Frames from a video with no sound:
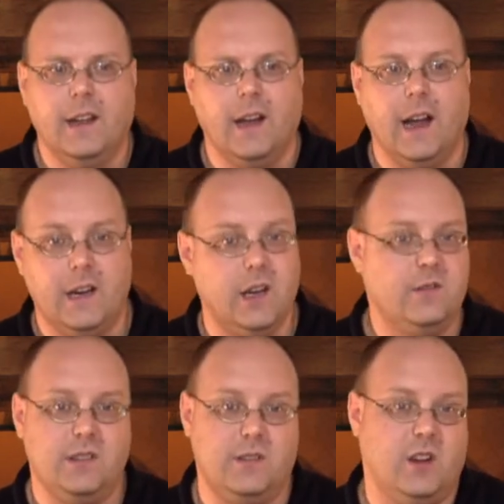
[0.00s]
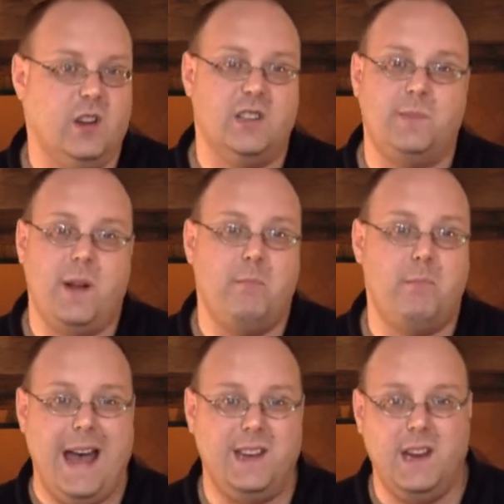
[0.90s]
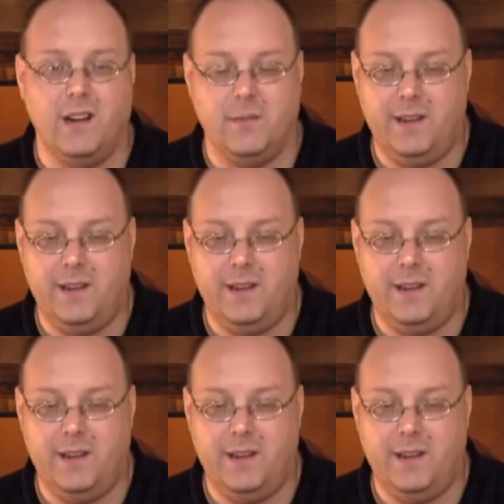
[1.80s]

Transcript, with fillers: Uh, I could have just it could just been a bad year.